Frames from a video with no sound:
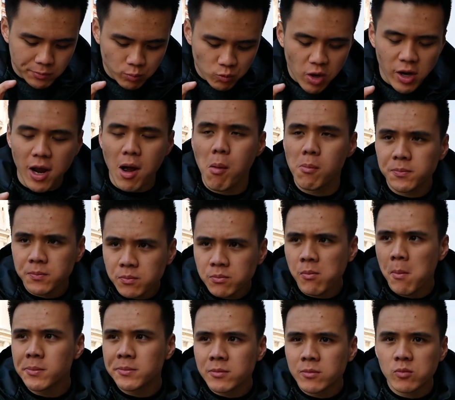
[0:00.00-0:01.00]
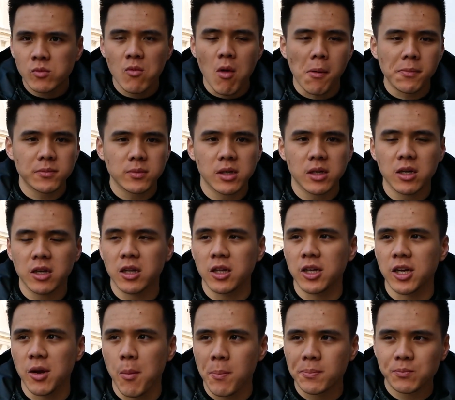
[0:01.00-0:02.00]
Oh yeah.
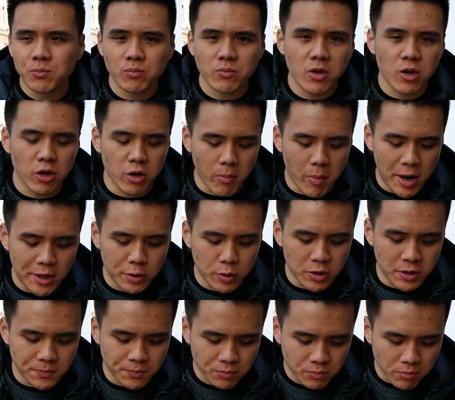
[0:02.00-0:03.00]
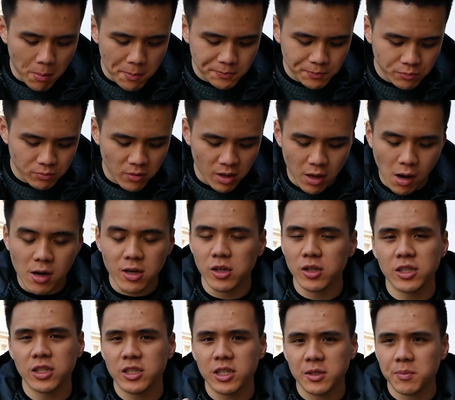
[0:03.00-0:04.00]
Clean, good bite to it.
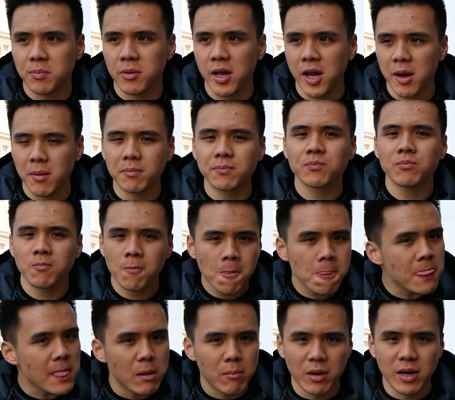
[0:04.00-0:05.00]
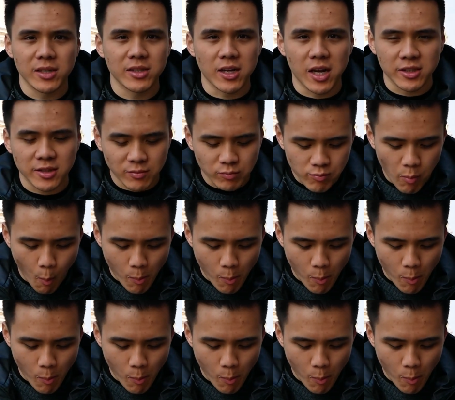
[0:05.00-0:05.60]
It's plain, but it's nice.